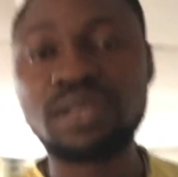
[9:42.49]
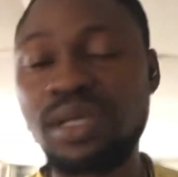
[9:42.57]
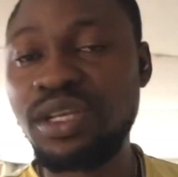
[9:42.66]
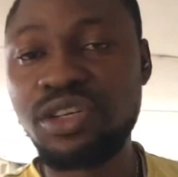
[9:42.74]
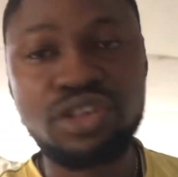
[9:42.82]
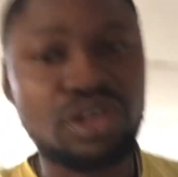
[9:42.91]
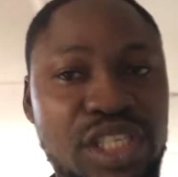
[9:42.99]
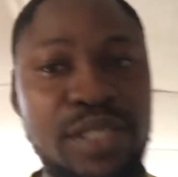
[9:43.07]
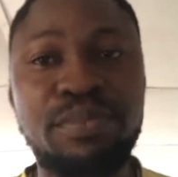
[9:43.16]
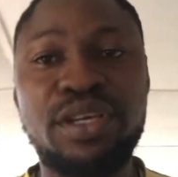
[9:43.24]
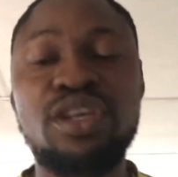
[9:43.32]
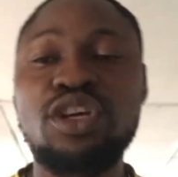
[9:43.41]
Trust
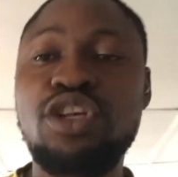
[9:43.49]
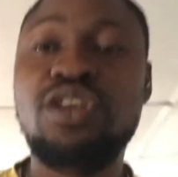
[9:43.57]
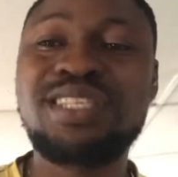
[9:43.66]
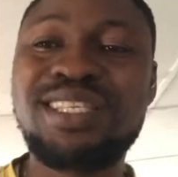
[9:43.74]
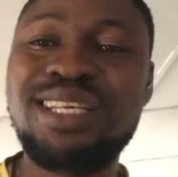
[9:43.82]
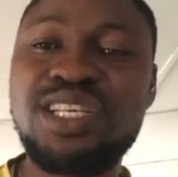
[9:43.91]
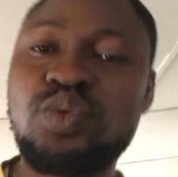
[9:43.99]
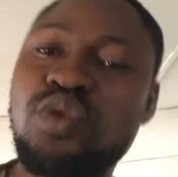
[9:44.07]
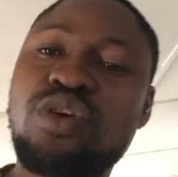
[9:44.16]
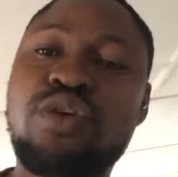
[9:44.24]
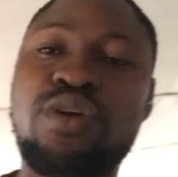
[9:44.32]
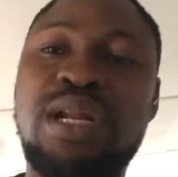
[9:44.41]
me, your snails won't
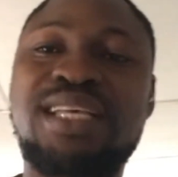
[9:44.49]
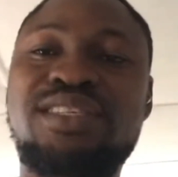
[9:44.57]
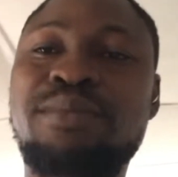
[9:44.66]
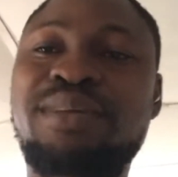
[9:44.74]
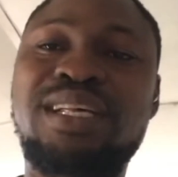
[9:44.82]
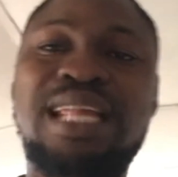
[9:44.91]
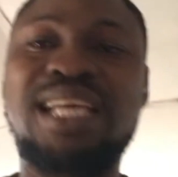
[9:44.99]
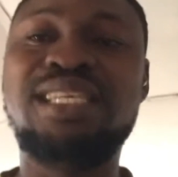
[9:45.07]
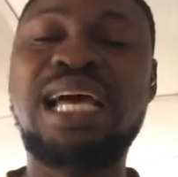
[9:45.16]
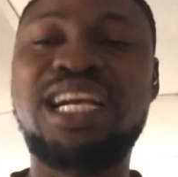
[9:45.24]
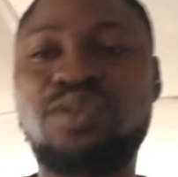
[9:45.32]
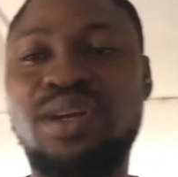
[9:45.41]
grow like somebody that is
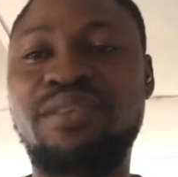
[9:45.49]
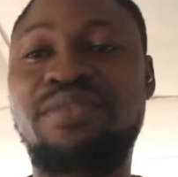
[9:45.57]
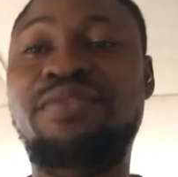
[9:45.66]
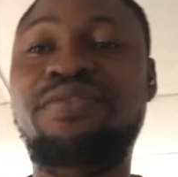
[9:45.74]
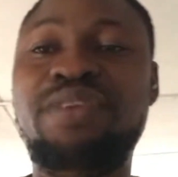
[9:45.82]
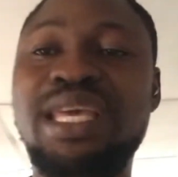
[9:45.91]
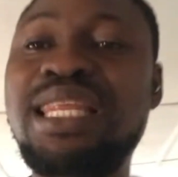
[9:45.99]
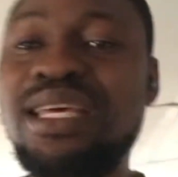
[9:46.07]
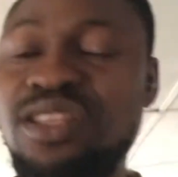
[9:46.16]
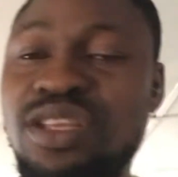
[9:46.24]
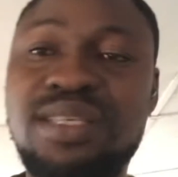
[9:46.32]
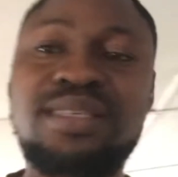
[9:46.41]
actually feeding
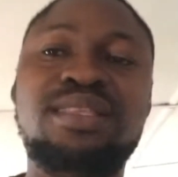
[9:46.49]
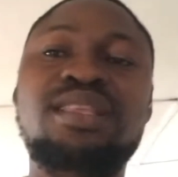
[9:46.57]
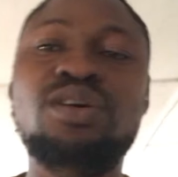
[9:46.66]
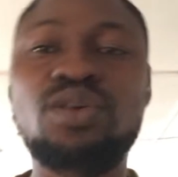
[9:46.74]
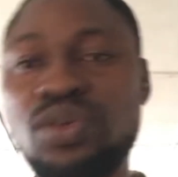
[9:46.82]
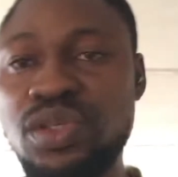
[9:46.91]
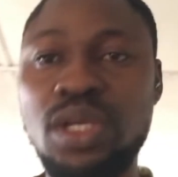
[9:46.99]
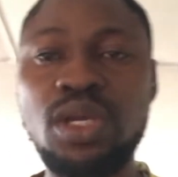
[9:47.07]
his snails